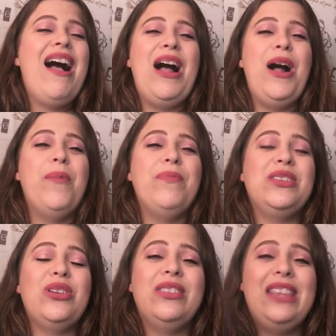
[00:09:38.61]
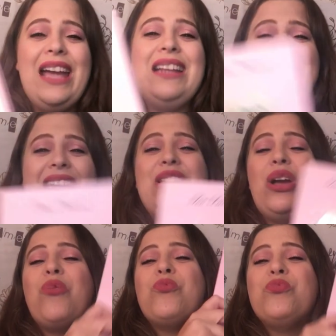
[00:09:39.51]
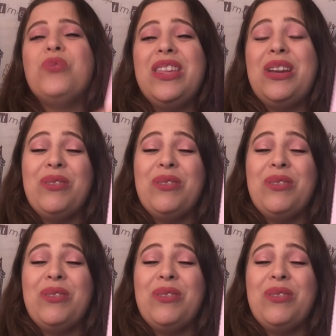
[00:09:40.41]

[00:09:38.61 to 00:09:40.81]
Um, so they did really,